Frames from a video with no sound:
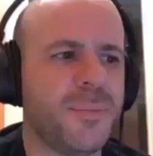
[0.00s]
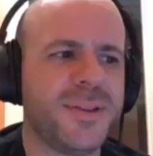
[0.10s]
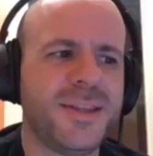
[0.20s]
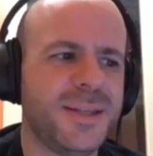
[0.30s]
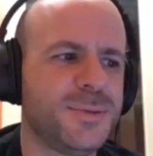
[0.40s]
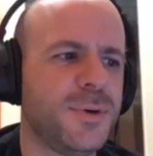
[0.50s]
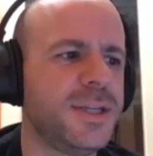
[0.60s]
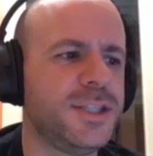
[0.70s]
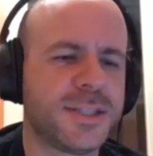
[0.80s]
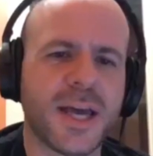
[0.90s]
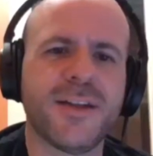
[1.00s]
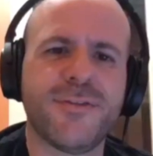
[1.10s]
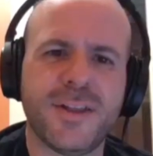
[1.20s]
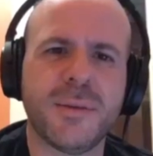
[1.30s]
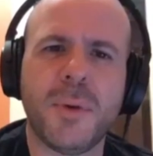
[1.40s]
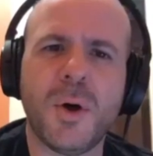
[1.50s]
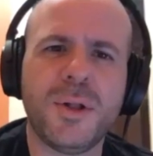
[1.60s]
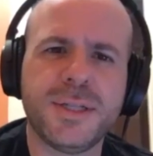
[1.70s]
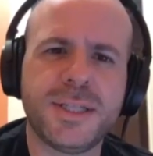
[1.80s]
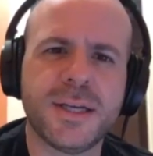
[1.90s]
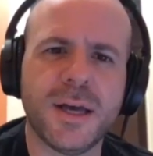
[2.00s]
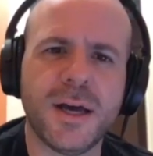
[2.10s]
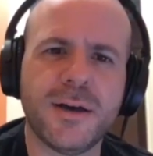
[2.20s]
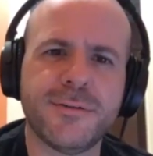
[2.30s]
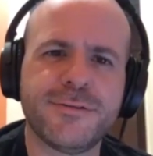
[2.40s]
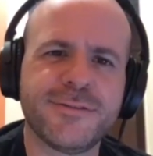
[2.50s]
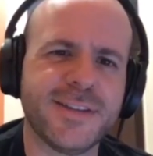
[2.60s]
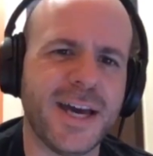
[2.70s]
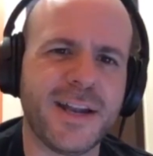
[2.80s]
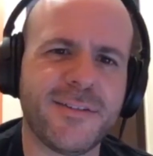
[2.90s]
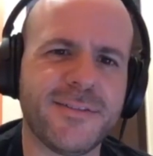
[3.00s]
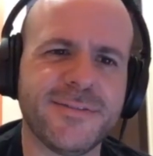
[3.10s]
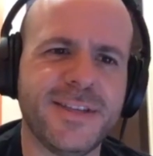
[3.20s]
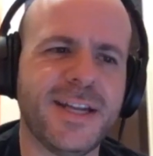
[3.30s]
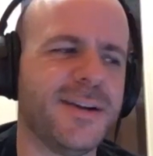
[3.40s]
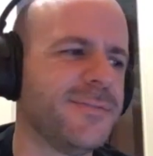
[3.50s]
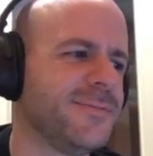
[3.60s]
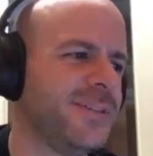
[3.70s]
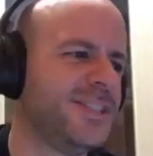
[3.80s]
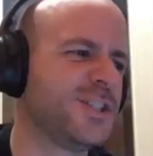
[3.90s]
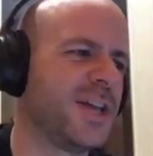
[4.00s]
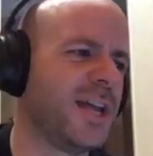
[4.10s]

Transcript: but this one just kind of fit the mold. Of, yeah. I don't, you know. It's, it's